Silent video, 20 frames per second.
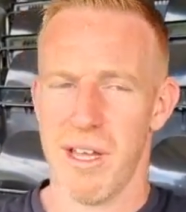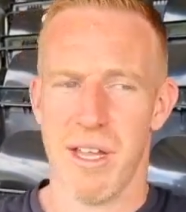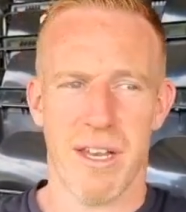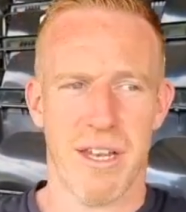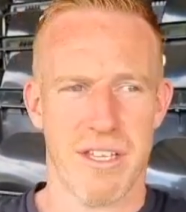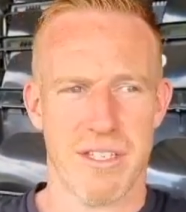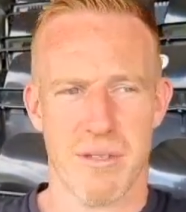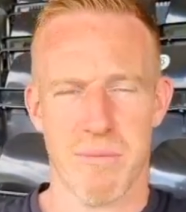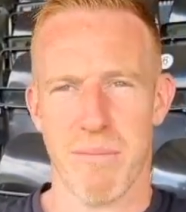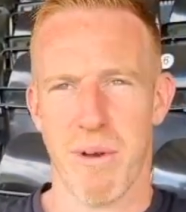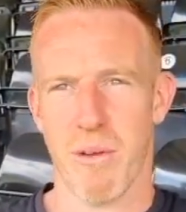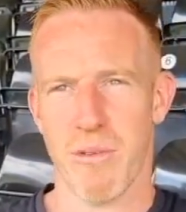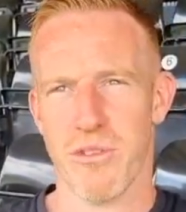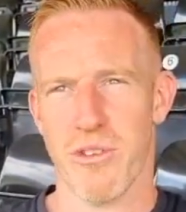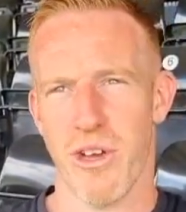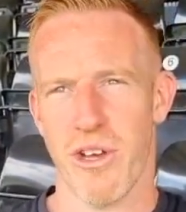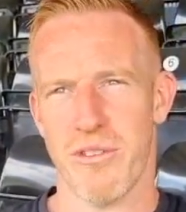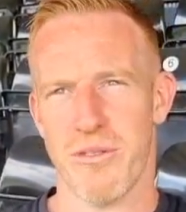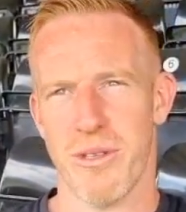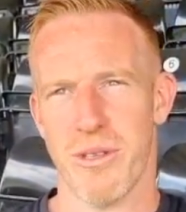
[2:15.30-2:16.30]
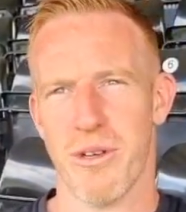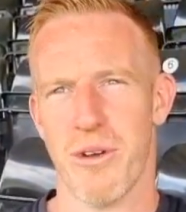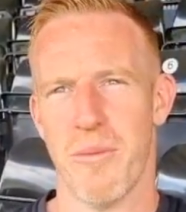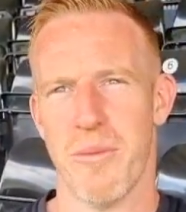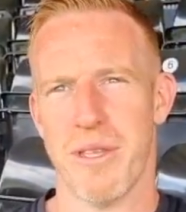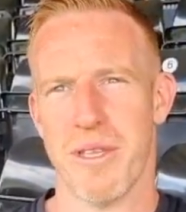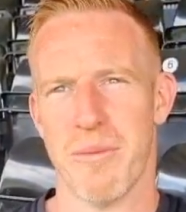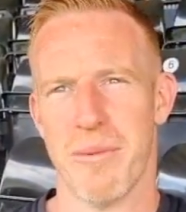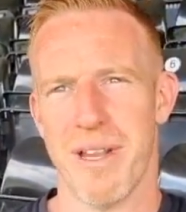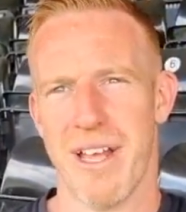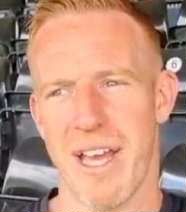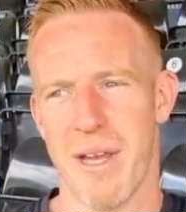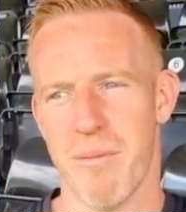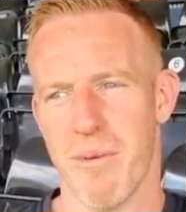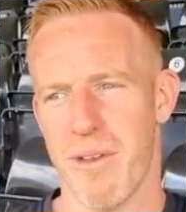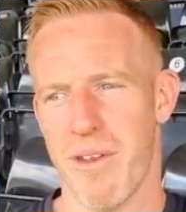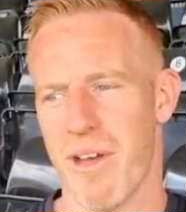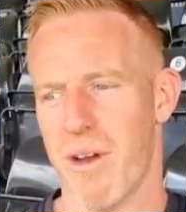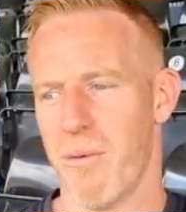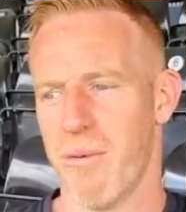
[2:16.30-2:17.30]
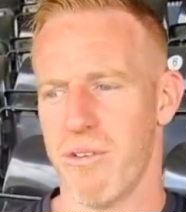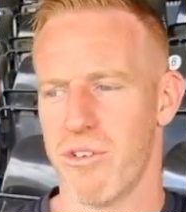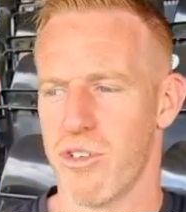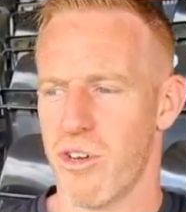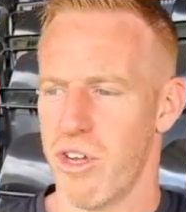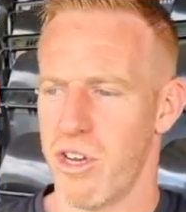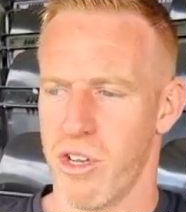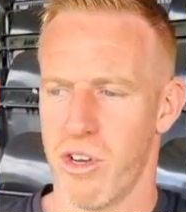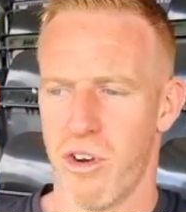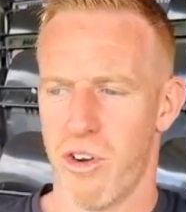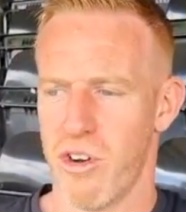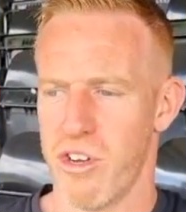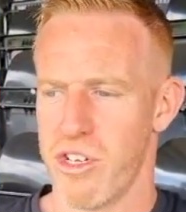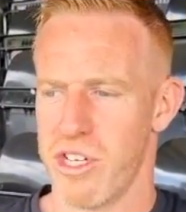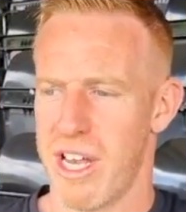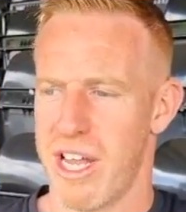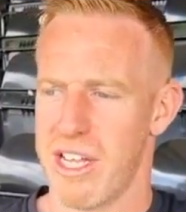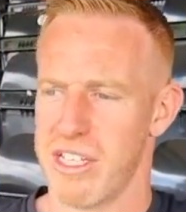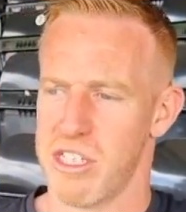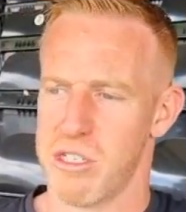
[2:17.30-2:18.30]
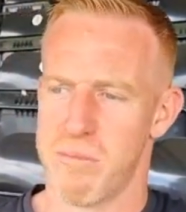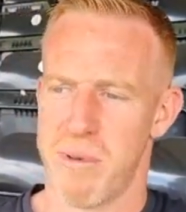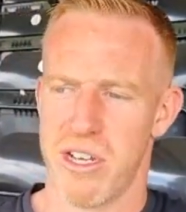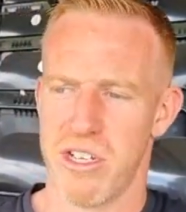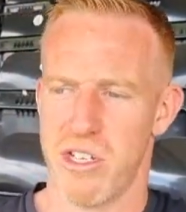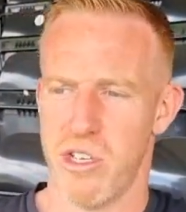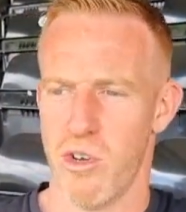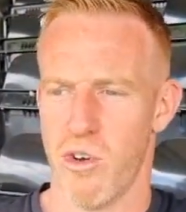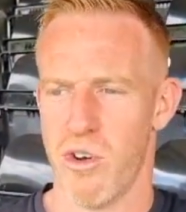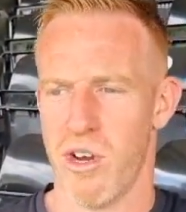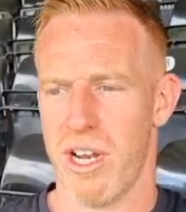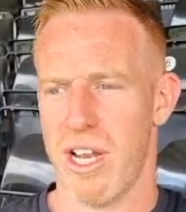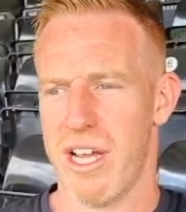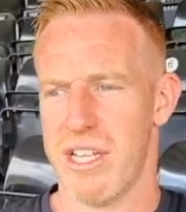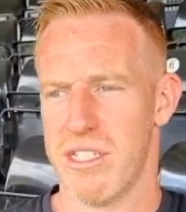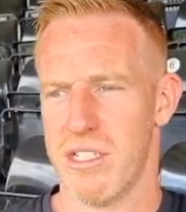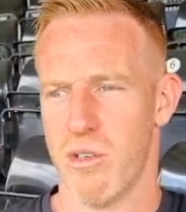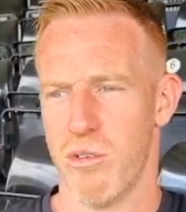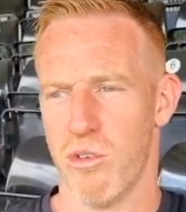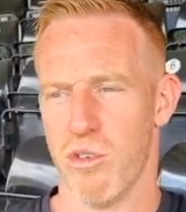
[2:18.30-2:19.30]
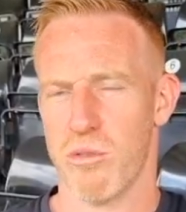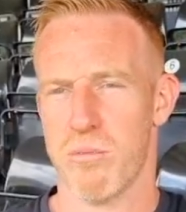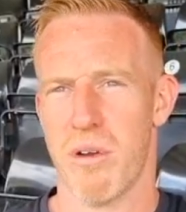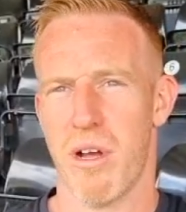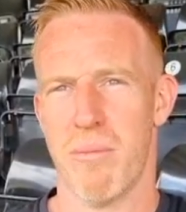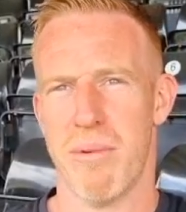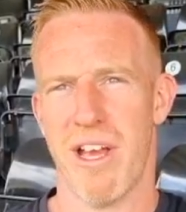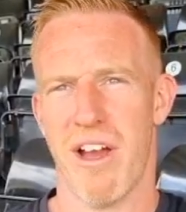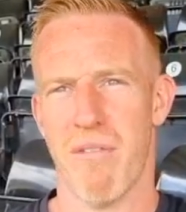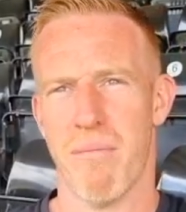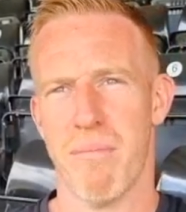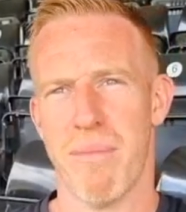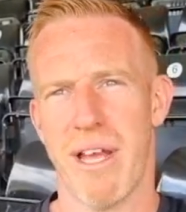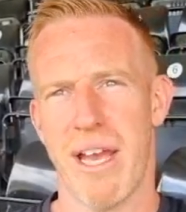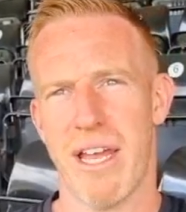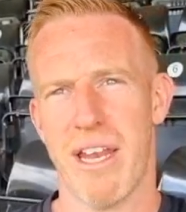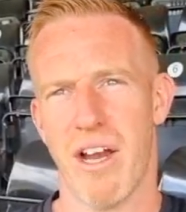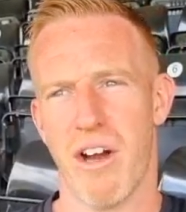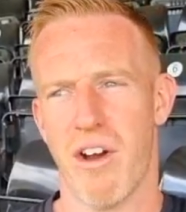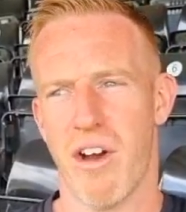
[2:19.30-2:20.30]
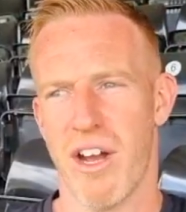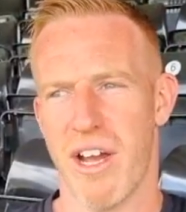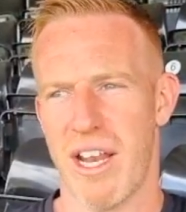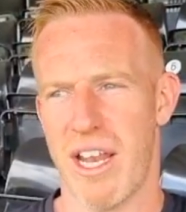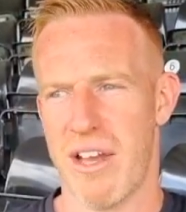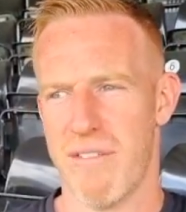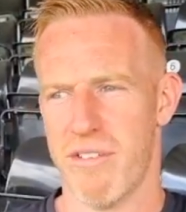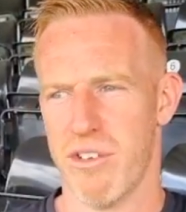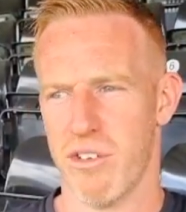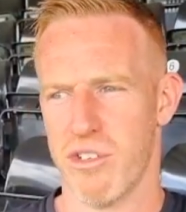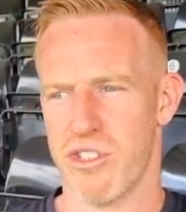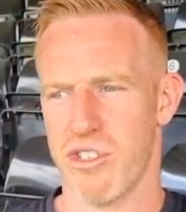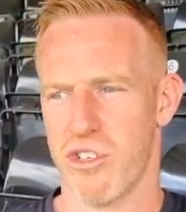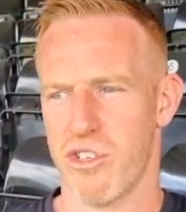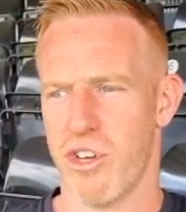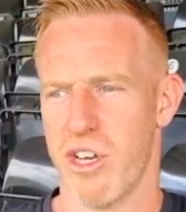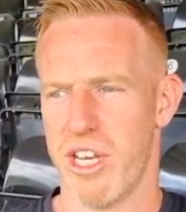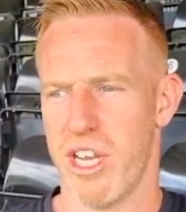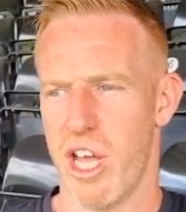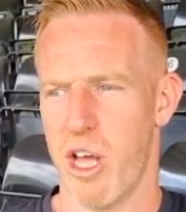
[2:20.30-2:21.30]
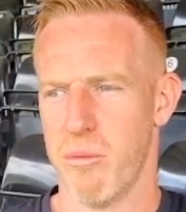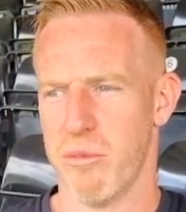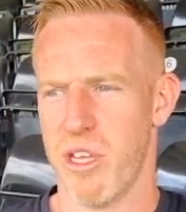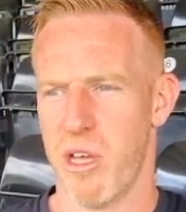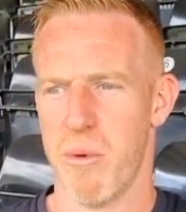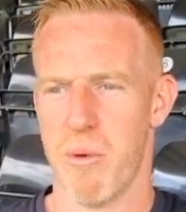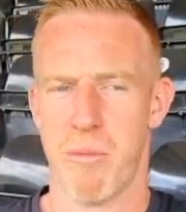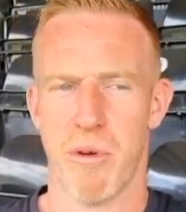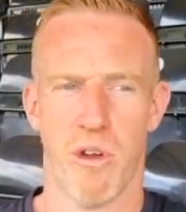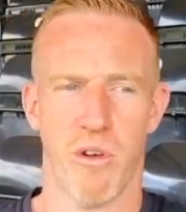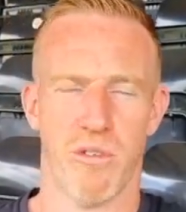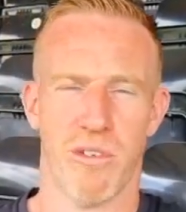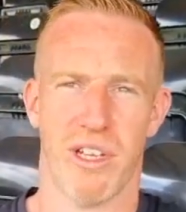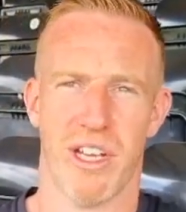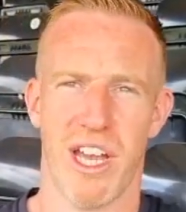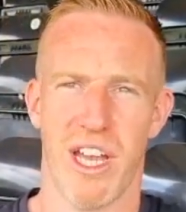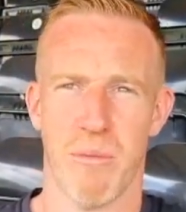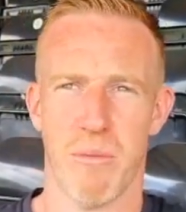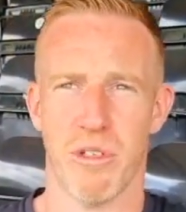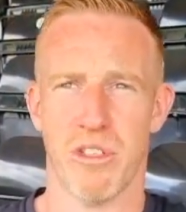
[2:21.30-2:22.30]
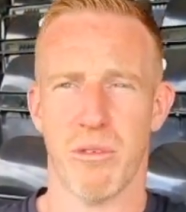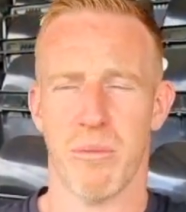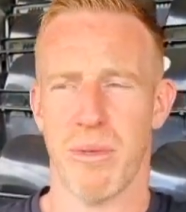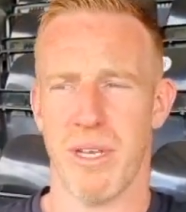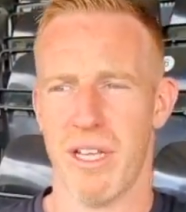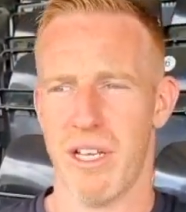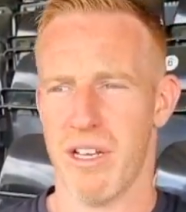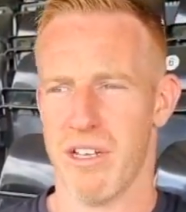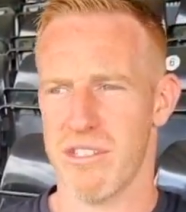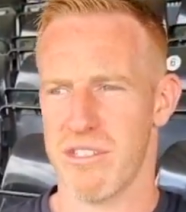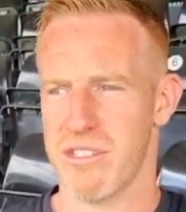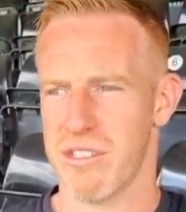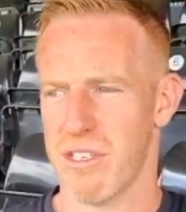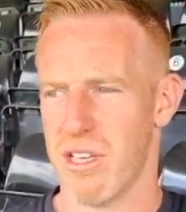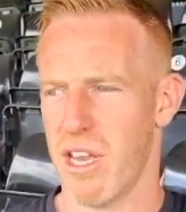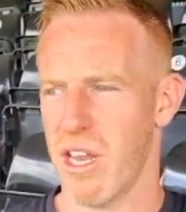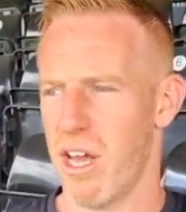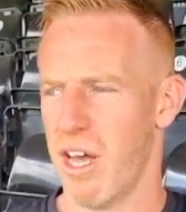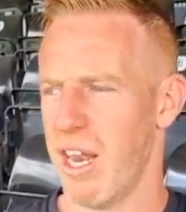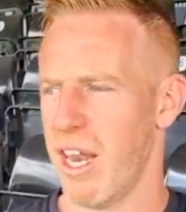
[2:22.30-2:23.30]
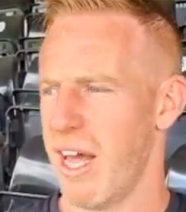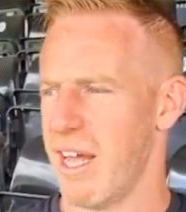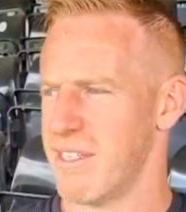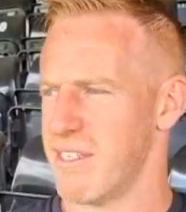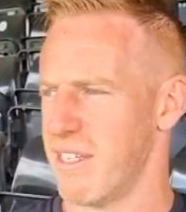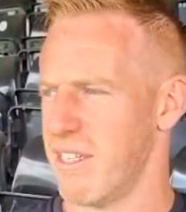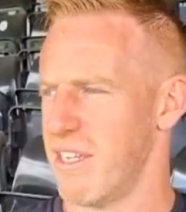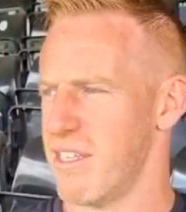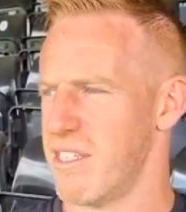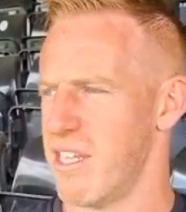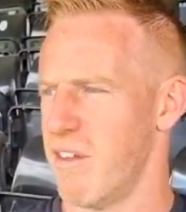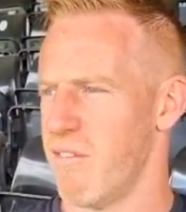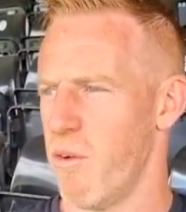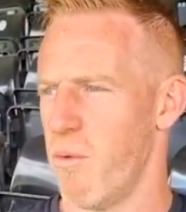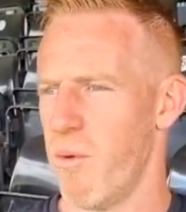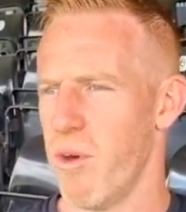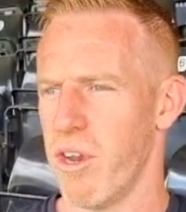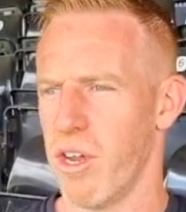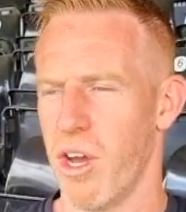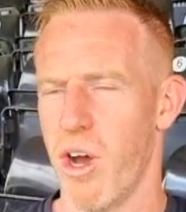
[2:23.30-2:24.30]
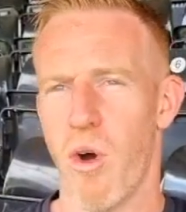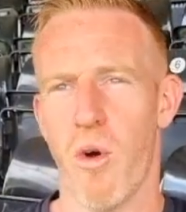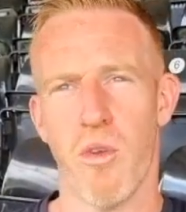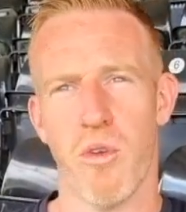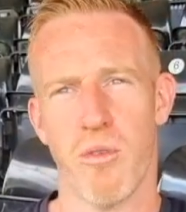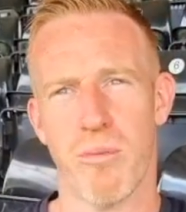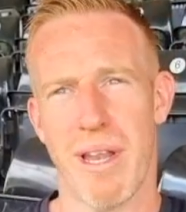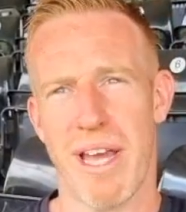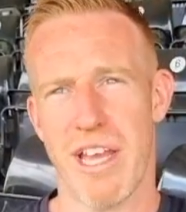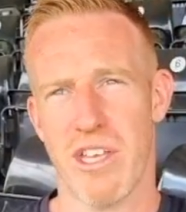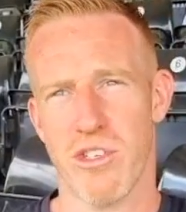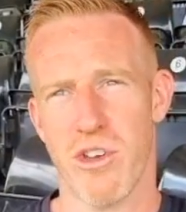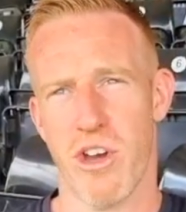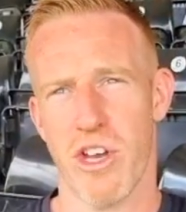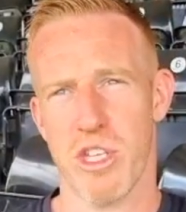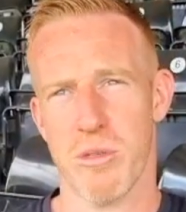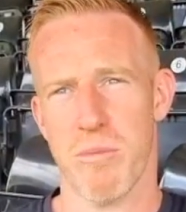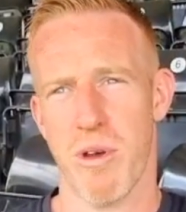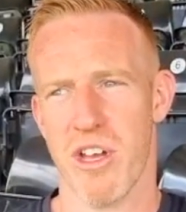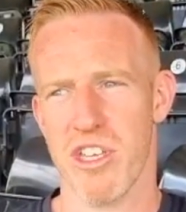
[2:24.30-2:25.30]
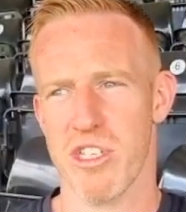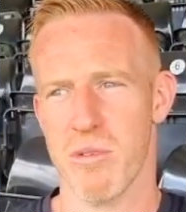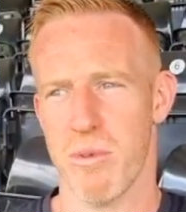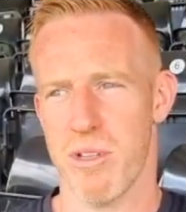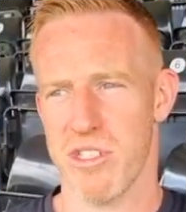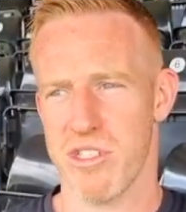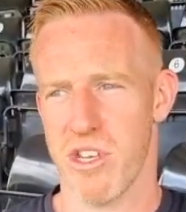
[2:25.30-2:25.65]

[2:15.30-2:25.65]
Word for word: listen, both sides will come into play, but now try and encourage lads, especially younger lads who just probably haven't played at a higher level, just to try and help them improve the game ultimately, because a lot of lads at this level want to go and play as high as possible.